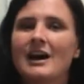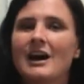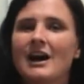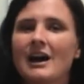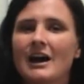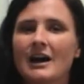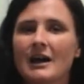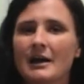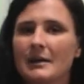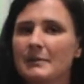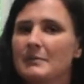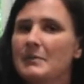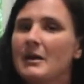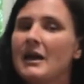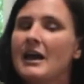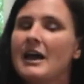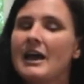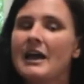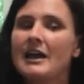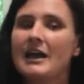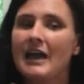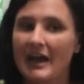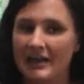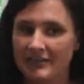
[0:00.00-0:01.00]

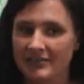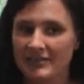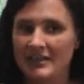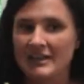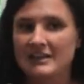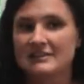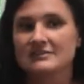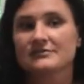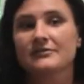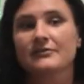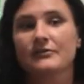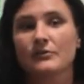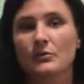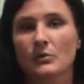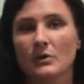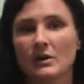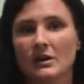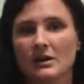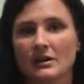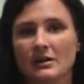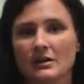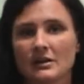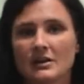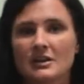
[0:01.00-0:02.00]
At the age of
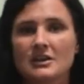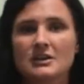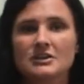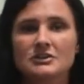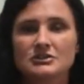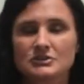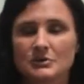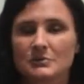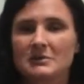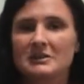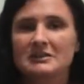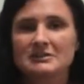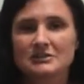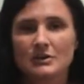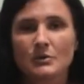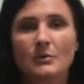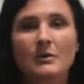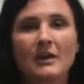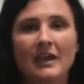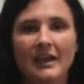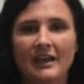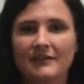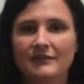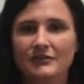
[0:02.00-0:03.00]
4. So it's
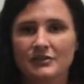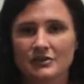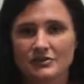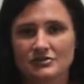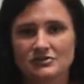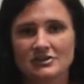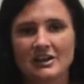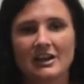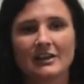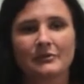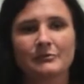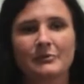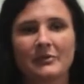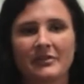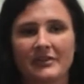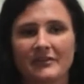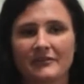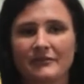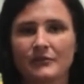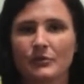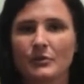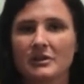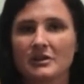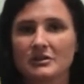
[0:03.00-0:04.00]
okay for your child when they're
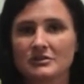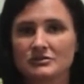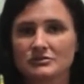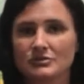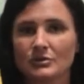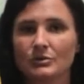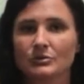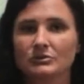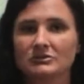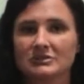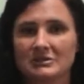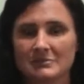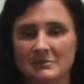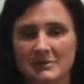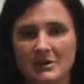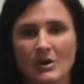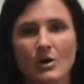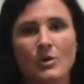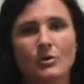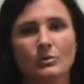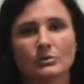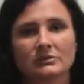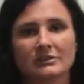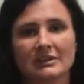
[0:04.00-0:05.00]
4 years old to be
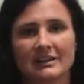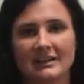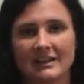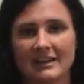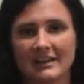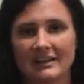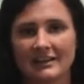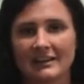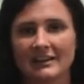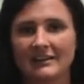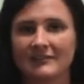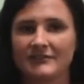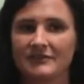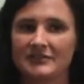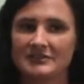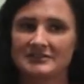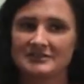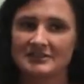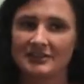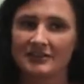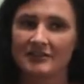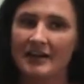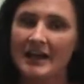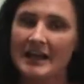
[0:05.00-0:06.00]
holding it in a
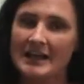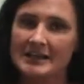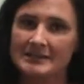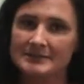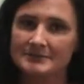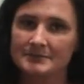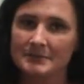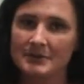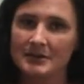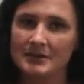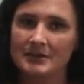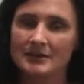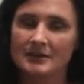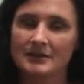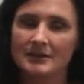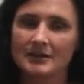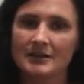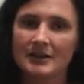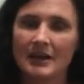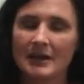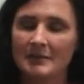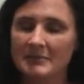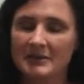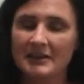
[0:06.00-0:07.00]
fisted grasp.
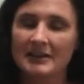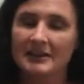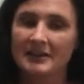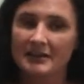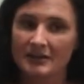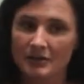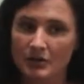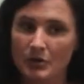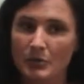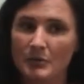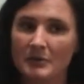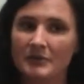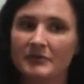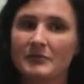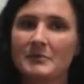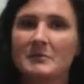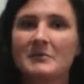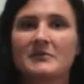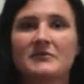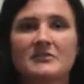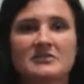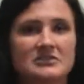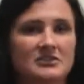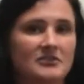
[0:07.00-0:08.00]
And going from a
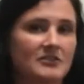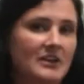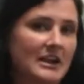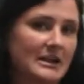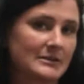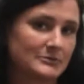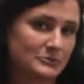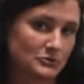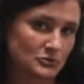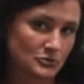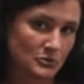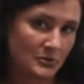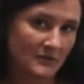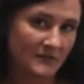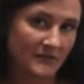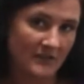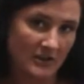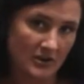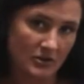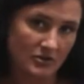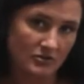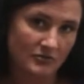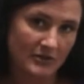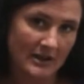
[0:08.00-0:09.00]
fisted grasp to a
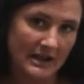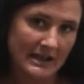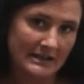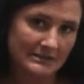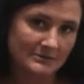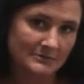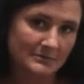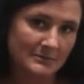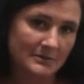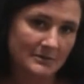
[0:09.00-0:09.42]
fingered grasp.